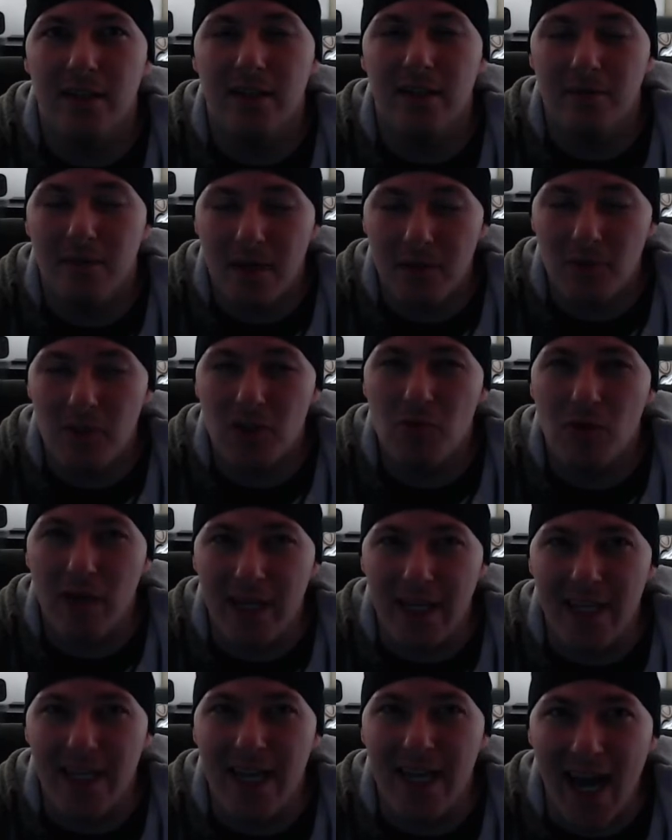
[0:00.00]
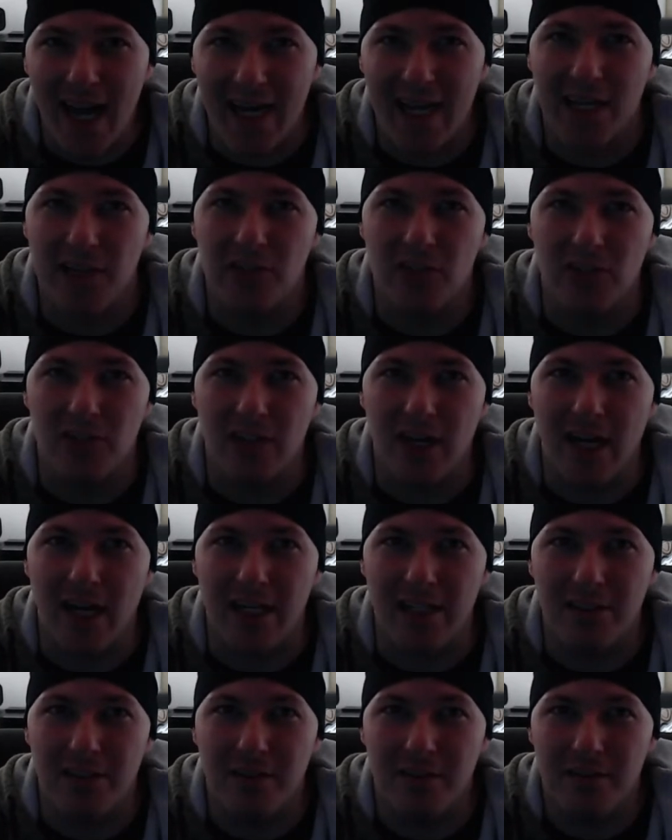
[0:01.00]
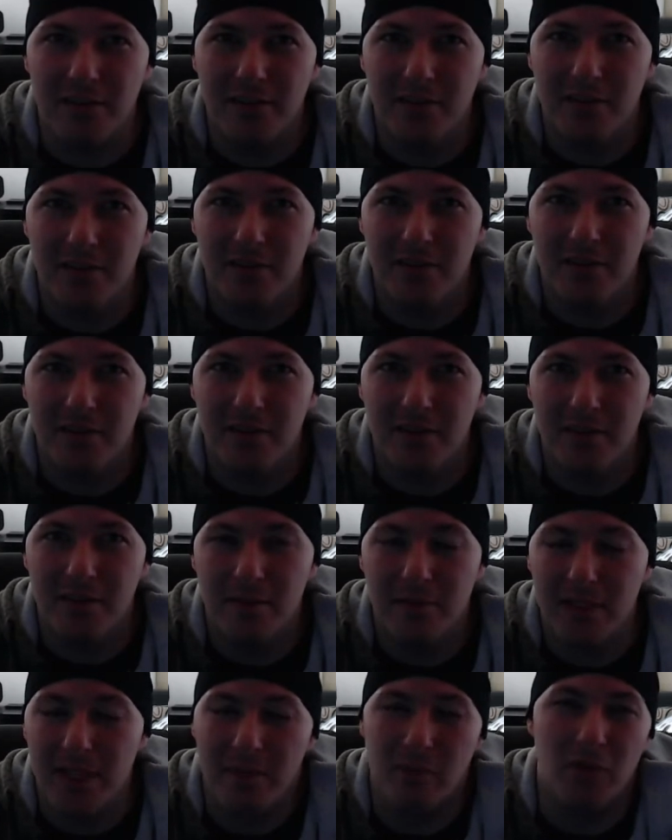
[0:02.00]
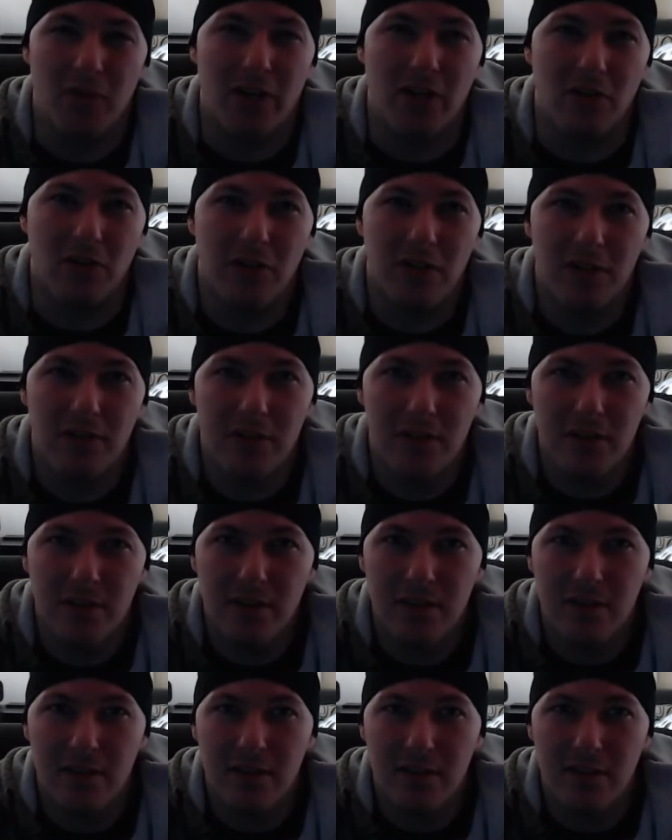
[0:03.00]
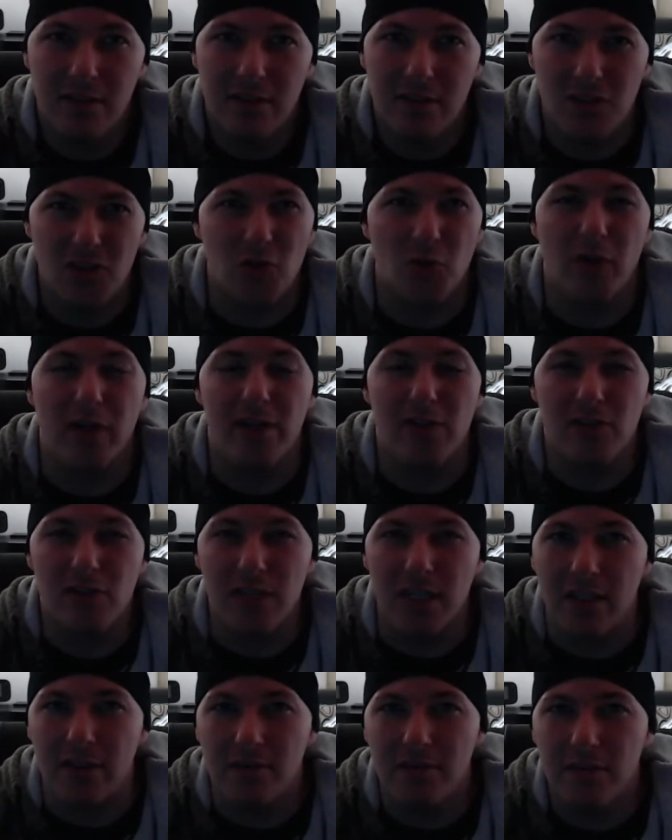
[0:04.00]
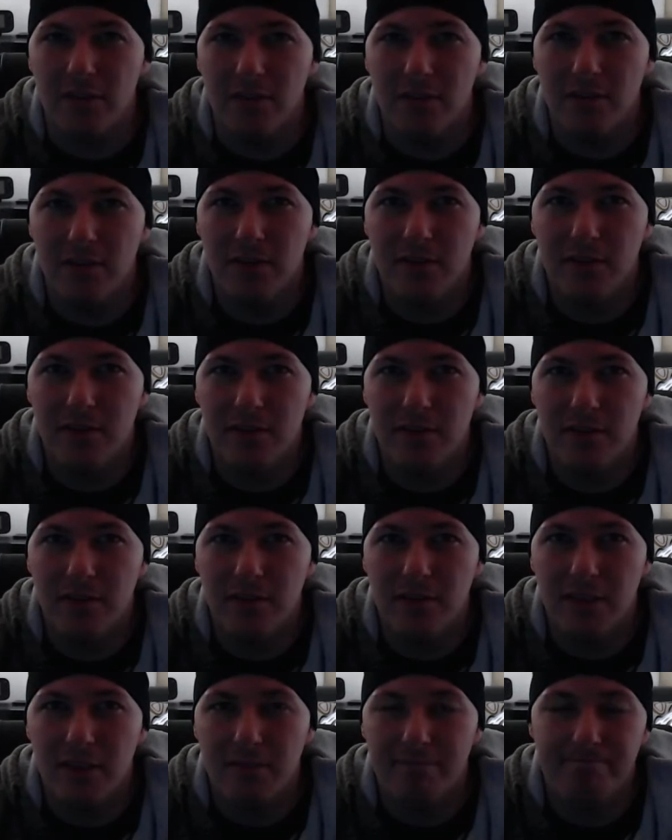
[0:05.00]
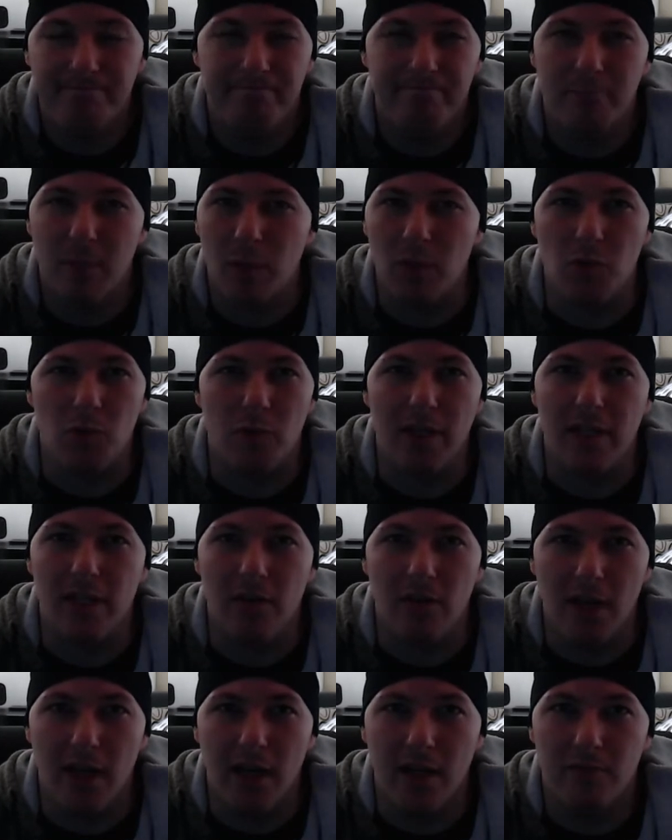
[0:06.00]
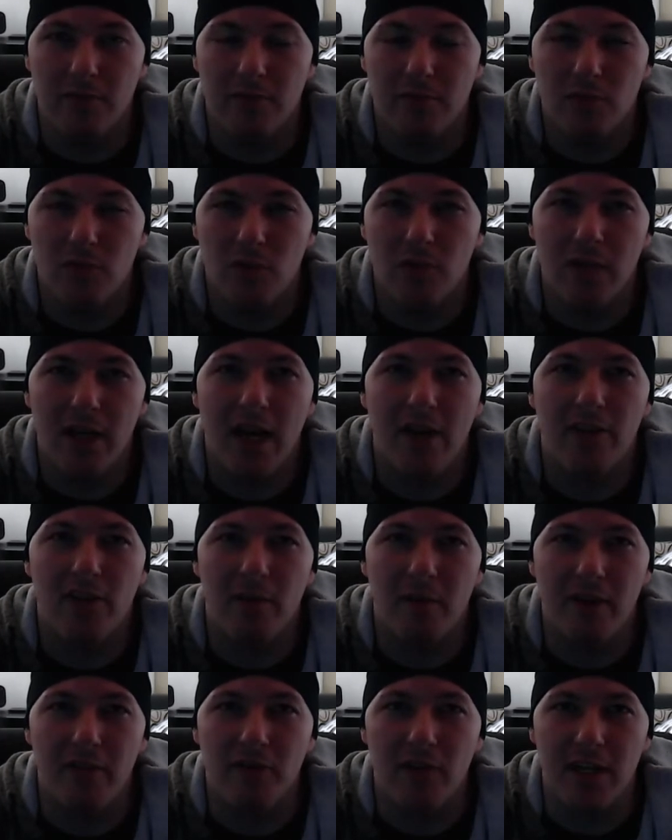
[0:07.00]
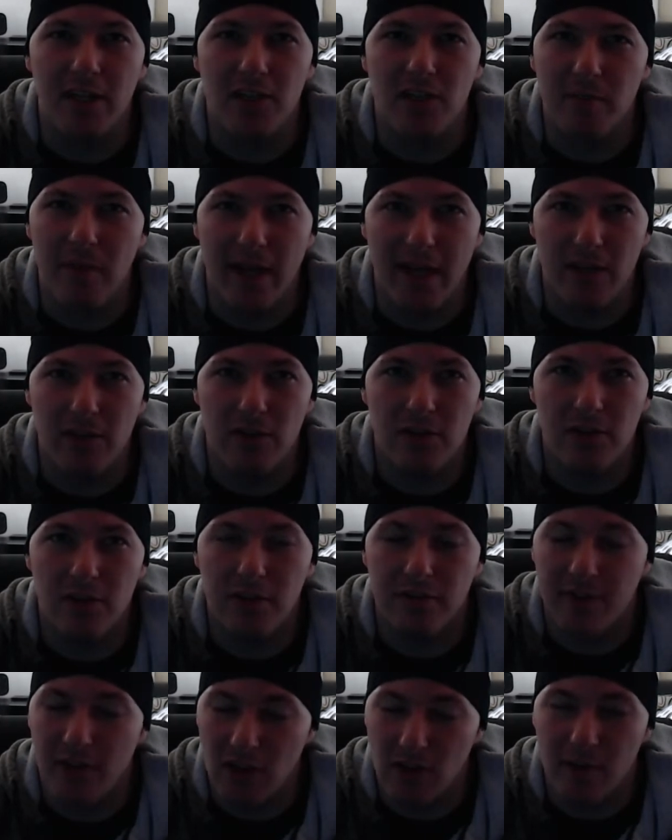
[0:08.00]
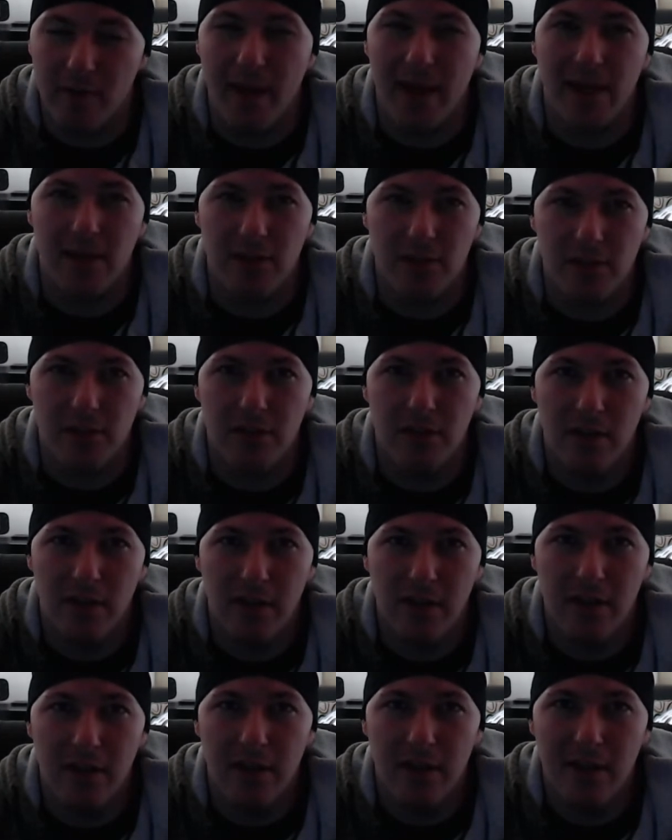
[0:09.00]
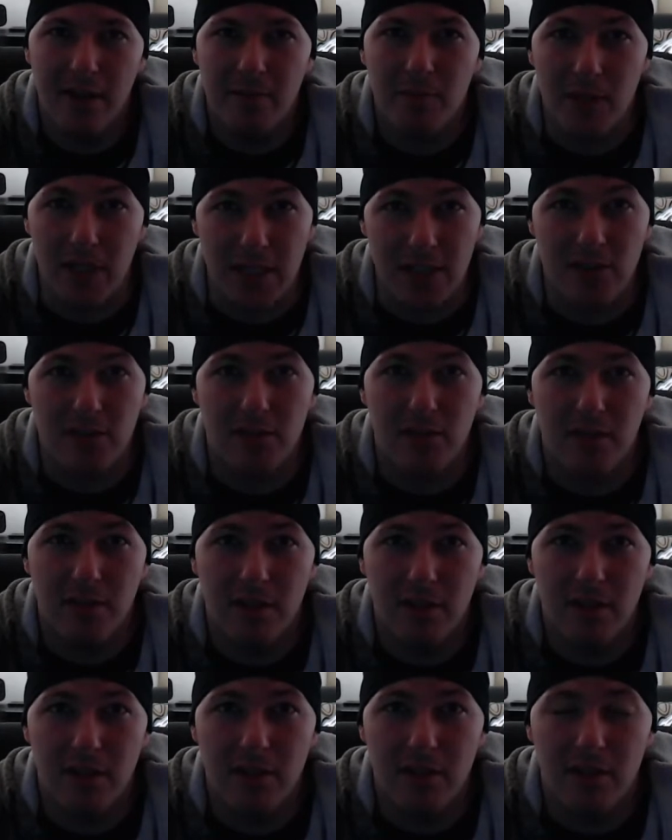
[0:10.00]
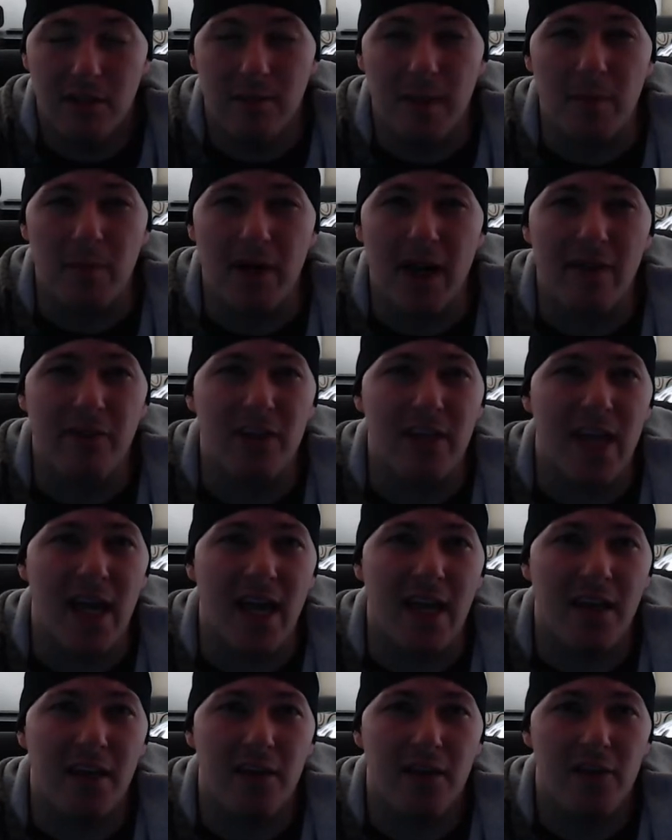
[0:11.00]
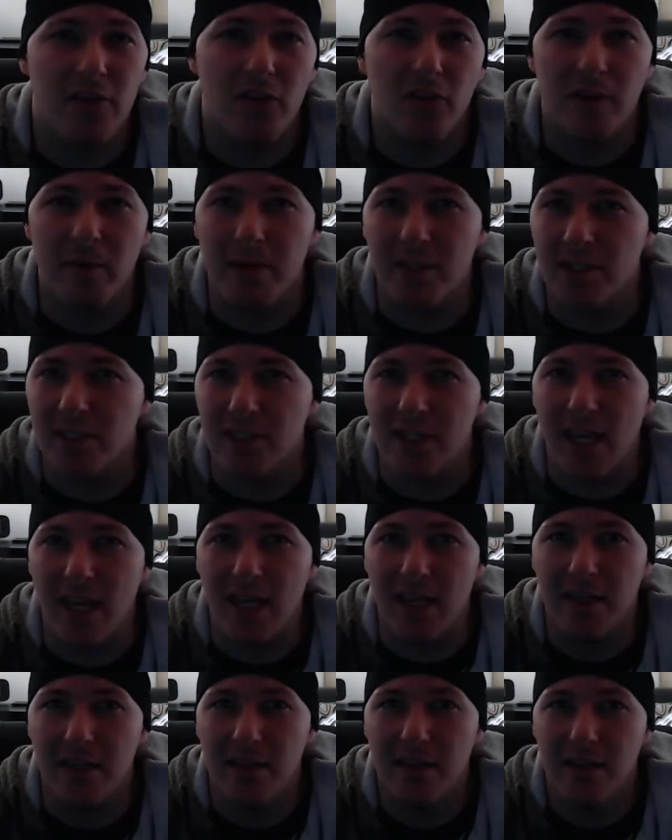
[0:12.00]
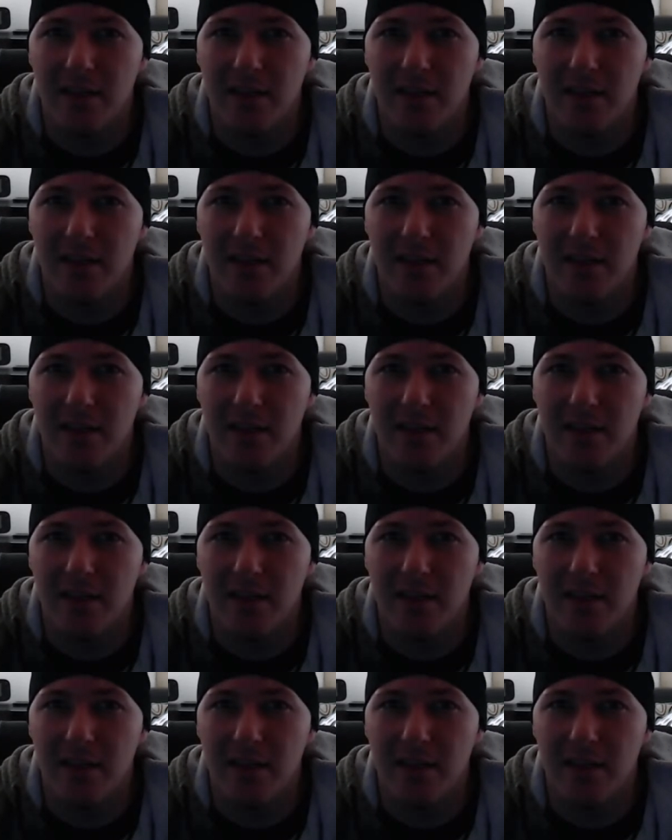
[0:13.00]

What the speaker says: Why would you want to not exercise? Become brittle? Destroy yourself? Why would you want to do that? So when you're out there, my friends, commanders, fellow commanders, please remember, every day, 30 minutes a day,